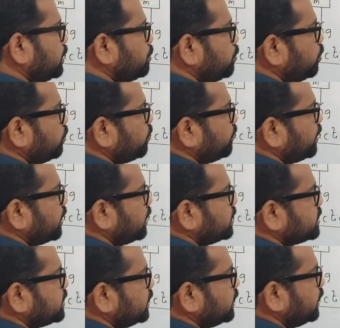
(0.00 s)
only book, we
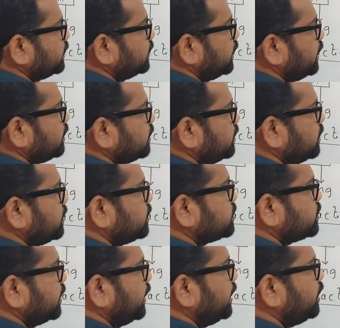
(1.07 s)
can't say like that.
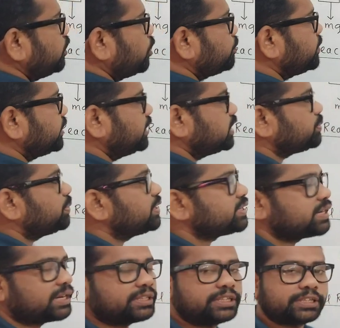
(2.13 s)
So any object is
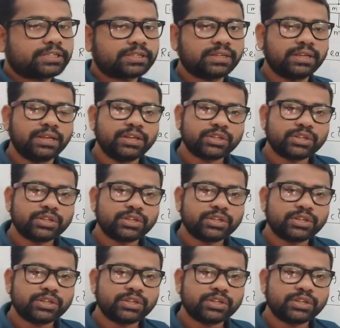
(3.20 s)
placed like this.